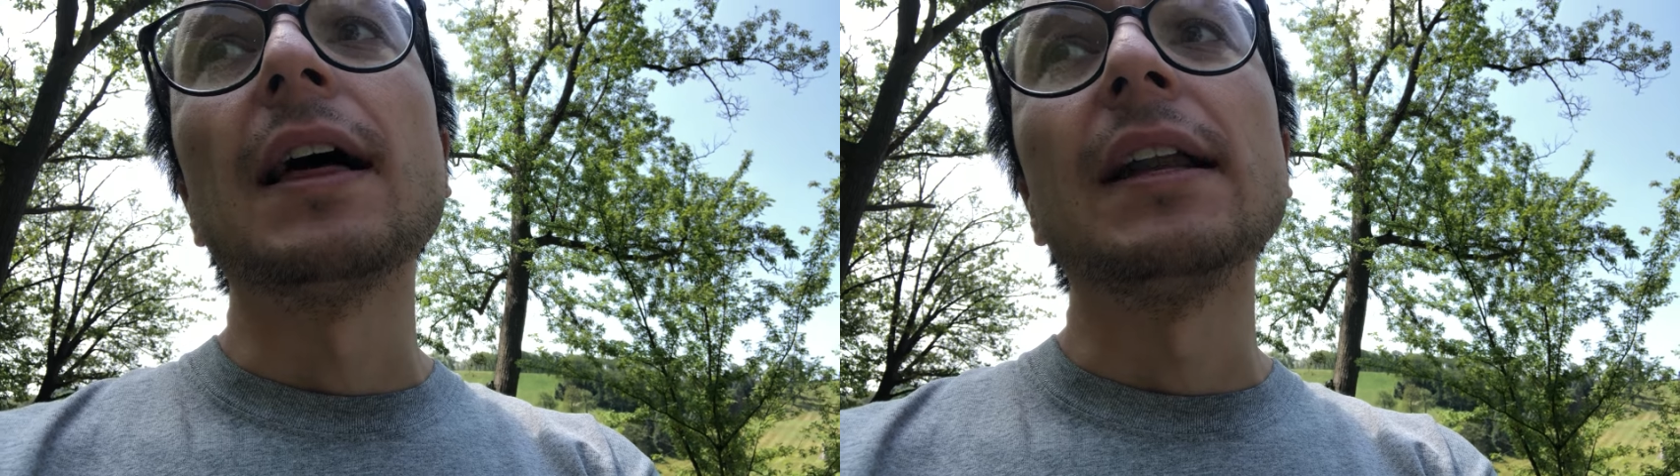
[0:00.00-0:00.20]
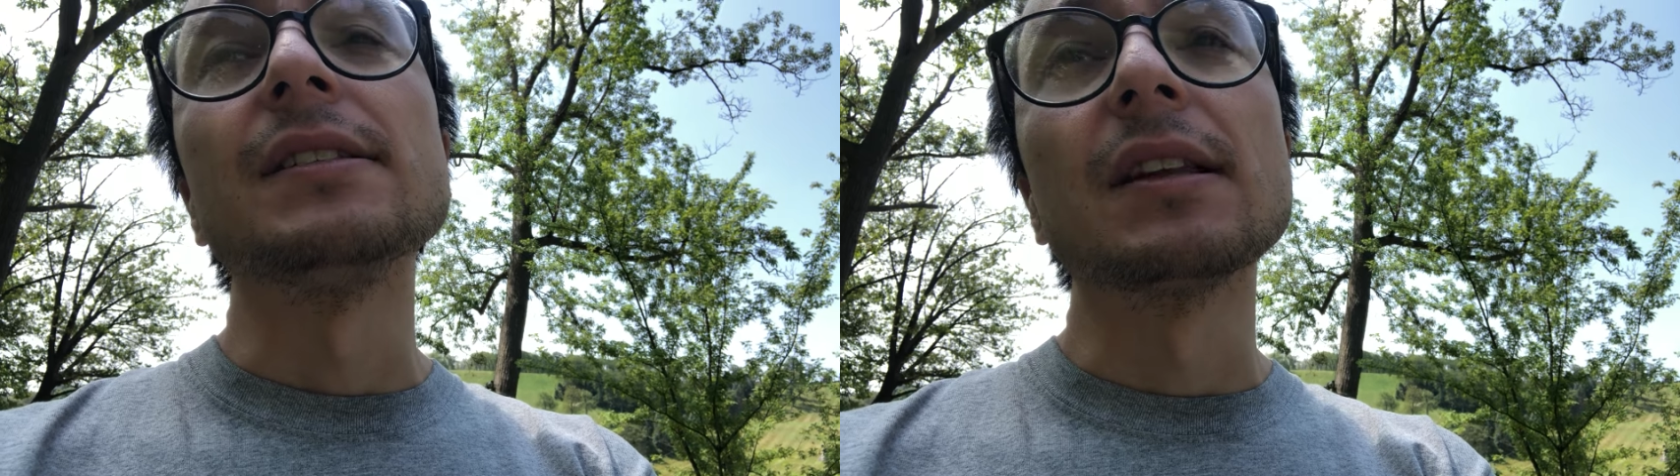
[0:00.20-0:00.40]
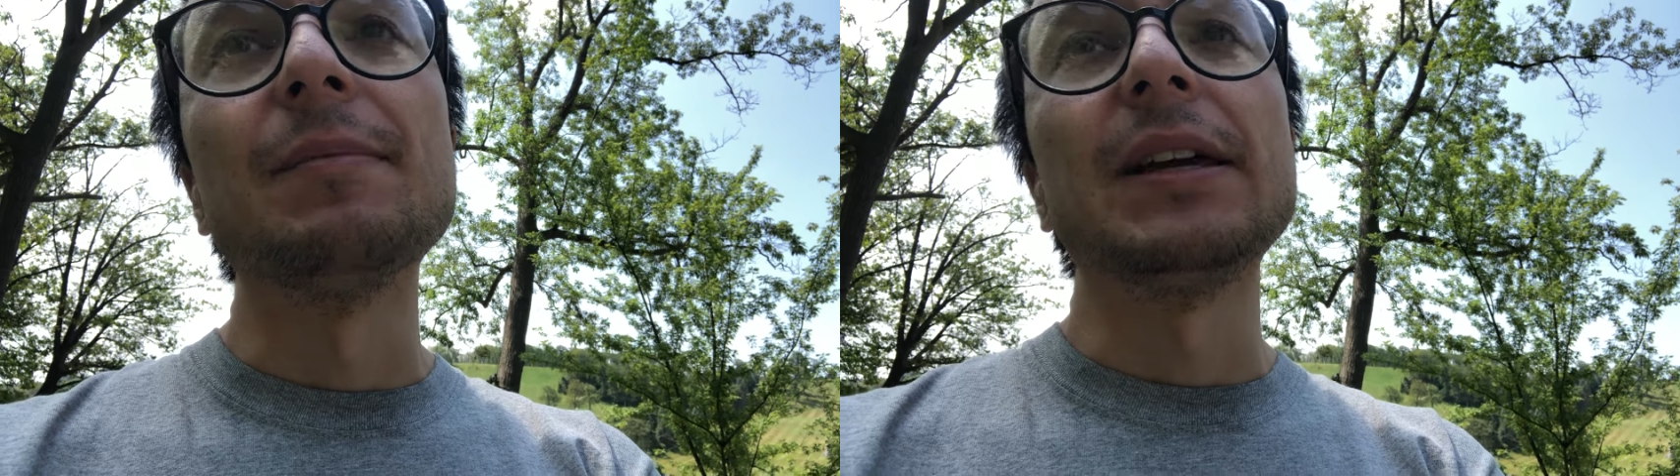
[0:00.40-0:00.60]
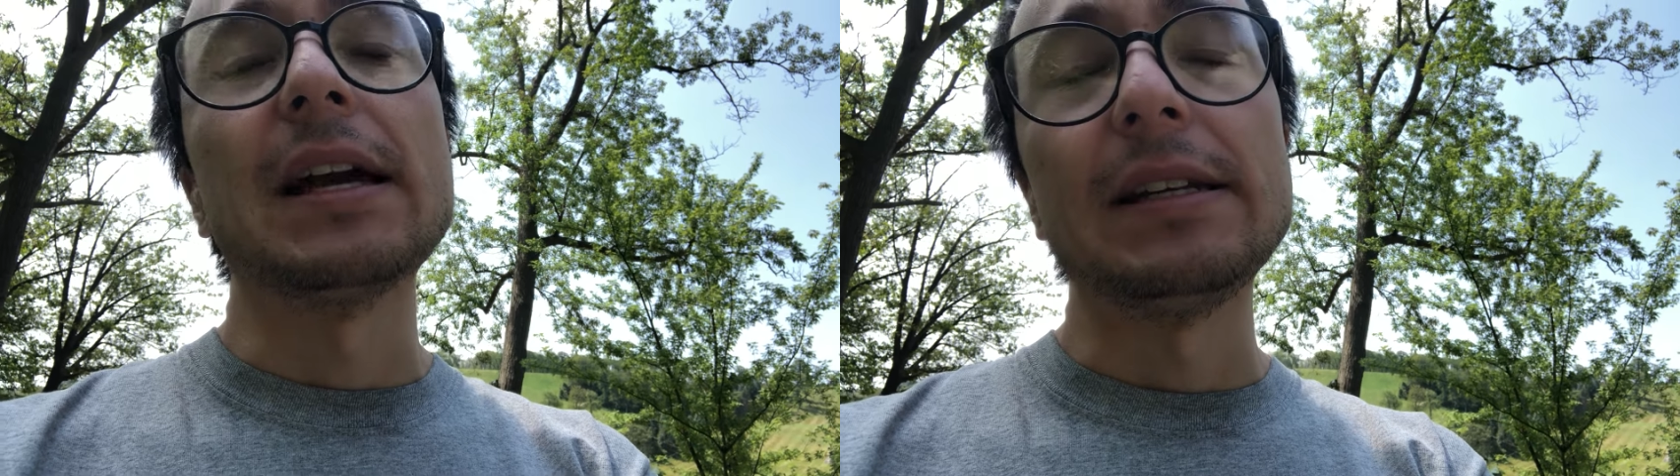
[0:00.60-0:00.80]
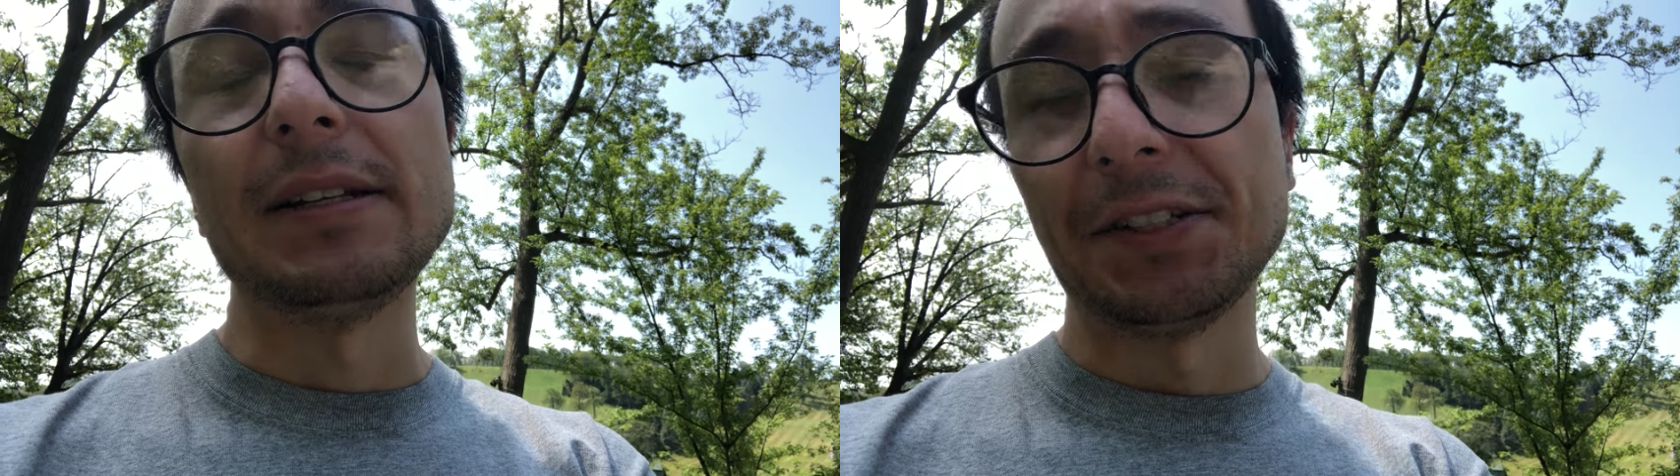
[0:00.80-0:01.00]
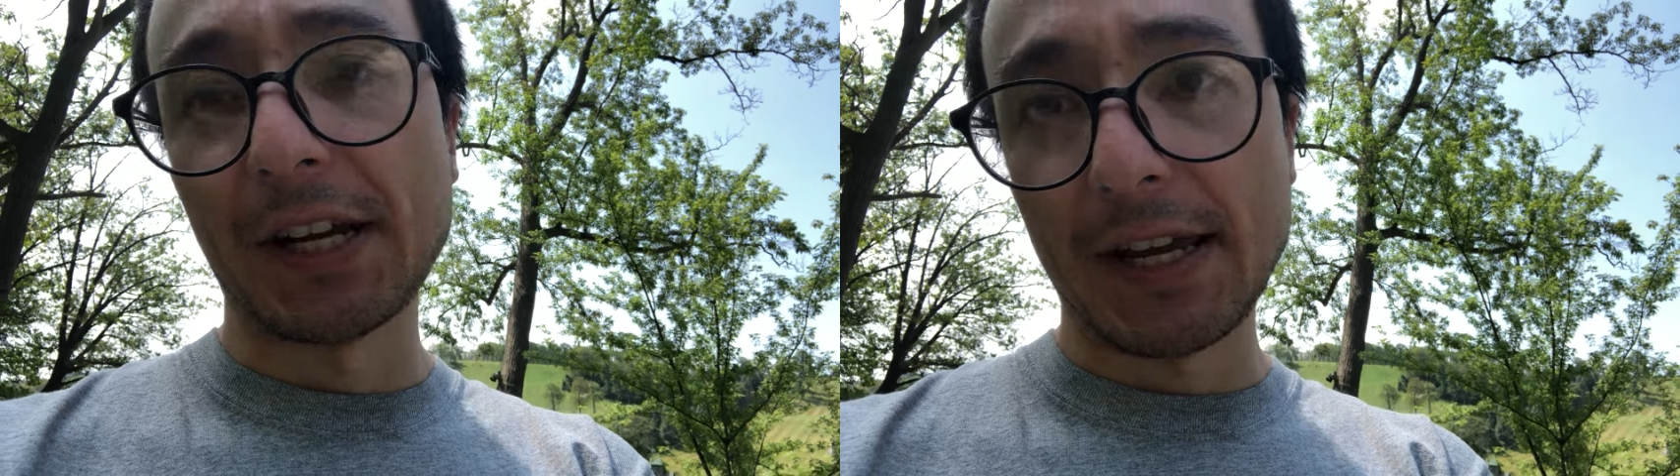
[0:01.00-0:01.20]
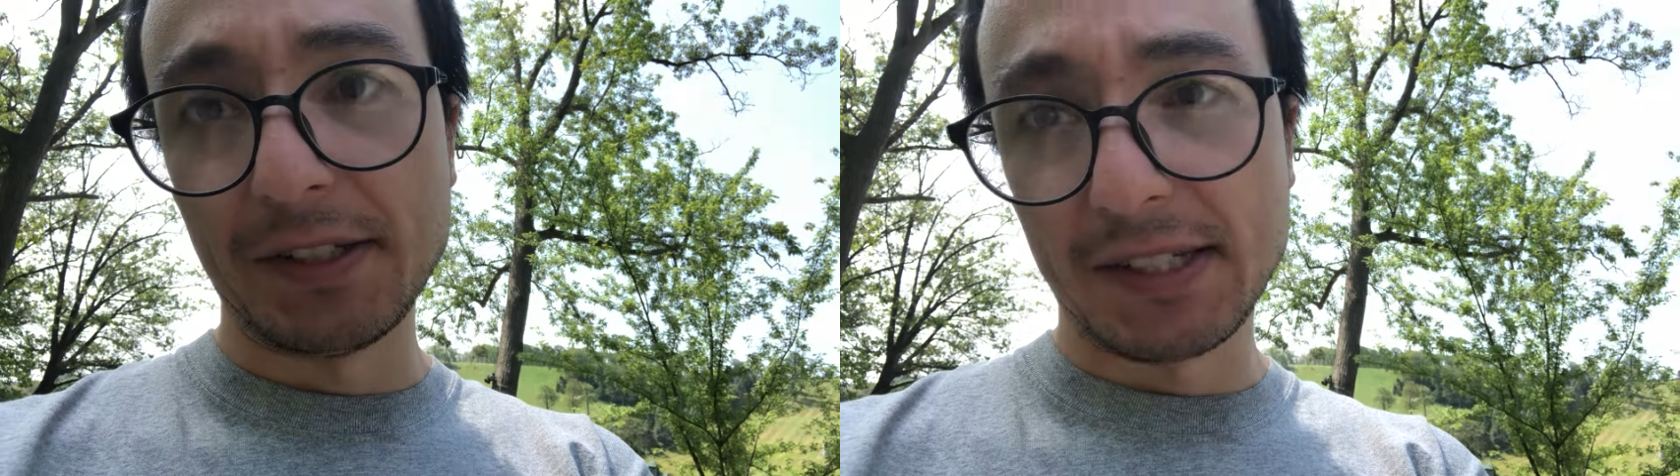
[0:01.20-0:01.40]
that is something I need to change